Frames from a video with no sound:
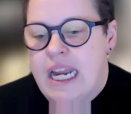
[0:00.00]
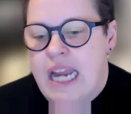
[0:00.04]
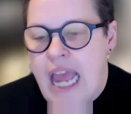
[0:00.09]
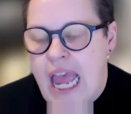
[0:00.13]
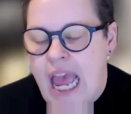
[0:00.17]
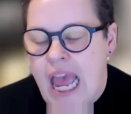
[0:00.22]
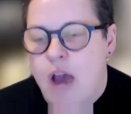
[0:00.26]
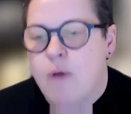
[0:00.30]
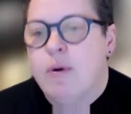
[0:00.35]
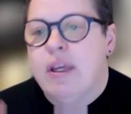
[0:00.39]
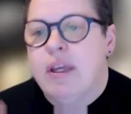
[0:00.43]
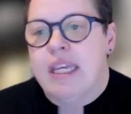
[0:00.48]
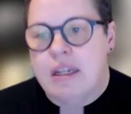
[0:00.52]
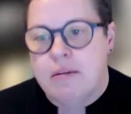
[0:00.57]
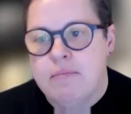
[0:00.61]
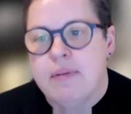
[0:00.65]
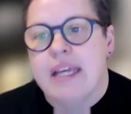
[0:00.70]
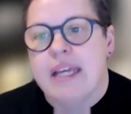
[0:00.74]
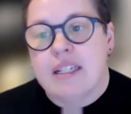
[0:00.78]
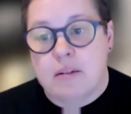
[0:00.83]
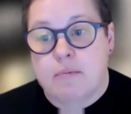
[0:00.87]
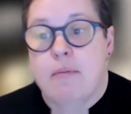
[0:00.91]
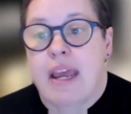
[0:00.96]
in how we can
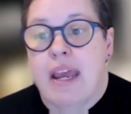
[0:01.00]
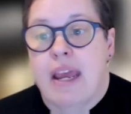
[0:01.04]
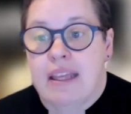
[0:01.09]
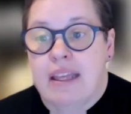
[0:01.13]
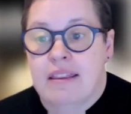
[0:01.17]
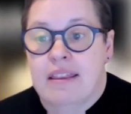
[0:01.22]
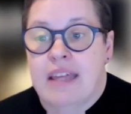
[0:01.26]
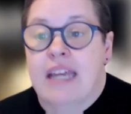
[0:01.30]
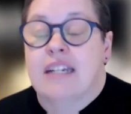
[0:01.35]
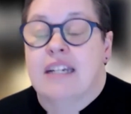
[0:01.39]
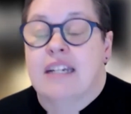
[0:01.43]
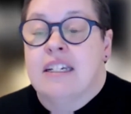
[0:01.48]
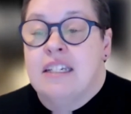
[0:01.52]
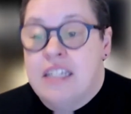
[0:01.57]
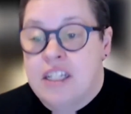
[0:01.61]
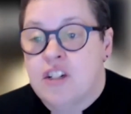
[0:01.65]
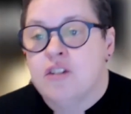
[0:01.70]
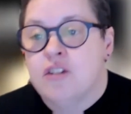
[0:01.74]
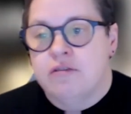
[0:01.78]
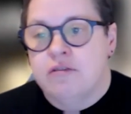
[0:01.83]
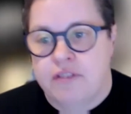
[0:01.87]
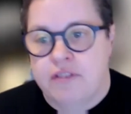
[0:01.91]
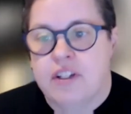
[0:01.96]
best make that
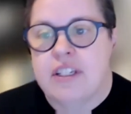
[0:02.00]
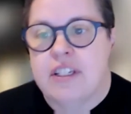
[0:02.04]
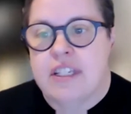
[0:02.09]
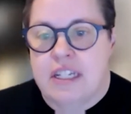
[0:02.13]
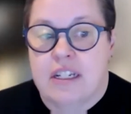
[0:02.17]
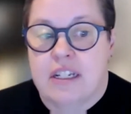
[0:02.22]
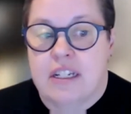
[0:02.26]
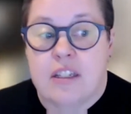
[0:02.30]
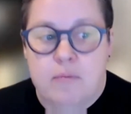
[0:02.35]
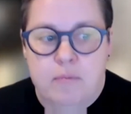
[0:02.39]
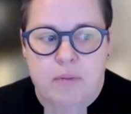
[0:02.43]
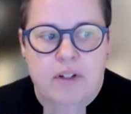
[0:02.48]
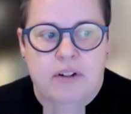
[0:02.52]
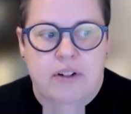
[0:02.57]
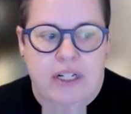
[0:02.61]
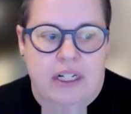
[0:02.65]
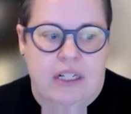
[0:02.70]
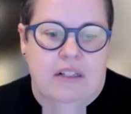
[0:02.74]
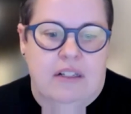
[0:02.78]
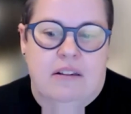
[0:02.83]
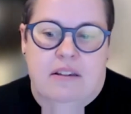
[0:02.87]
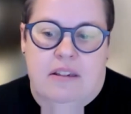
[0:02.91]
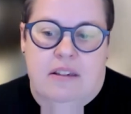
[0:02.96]
digital first
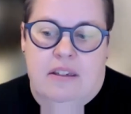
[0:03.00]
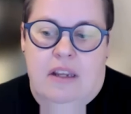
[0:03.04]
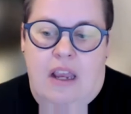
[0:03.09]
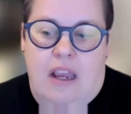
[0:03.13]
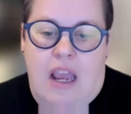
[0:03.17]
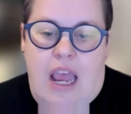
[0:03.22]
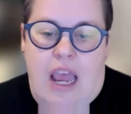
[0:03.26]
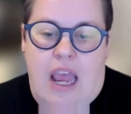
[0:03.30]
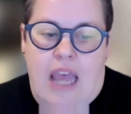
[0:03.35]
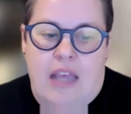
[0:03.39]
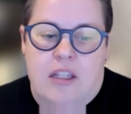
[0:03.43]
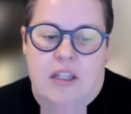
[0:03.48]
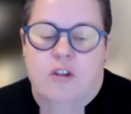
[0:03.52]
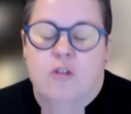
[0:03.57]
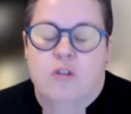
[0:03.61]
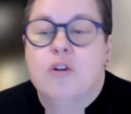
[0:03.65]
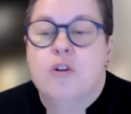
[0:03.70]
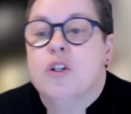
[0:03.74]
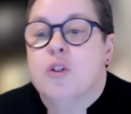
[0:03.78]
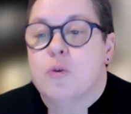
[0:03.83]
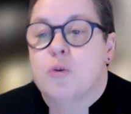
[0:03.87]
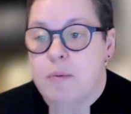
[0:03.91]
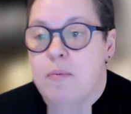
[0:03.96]
experience as
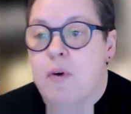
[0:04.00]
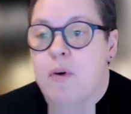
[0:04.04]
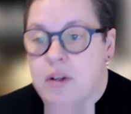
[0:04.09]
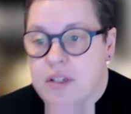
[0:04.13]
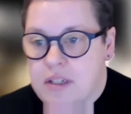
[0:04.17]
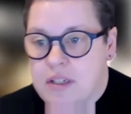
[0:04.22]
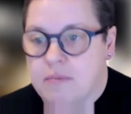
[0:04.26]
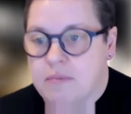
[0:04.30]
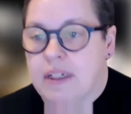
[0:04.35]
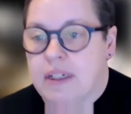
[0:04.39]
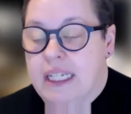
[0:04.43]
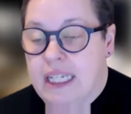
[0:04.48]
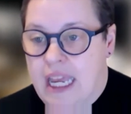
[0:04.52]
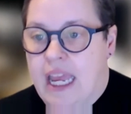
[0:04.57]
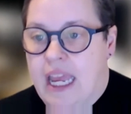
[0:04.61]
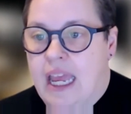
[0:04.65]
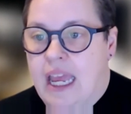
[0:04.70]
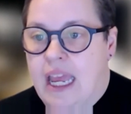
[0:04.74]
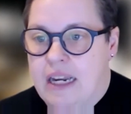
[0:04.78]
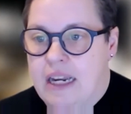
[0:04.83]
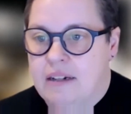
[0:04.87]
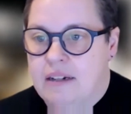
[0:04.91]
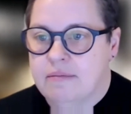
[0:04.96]
good as we possibly
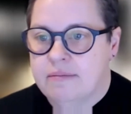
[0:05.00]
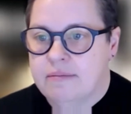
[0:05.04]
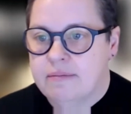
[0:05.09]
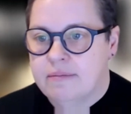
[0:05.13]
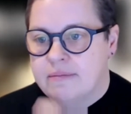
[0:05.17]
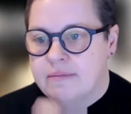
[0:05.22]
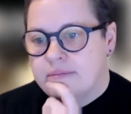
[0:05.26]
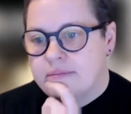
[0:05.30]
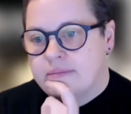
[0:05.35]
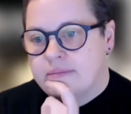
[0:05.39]
can?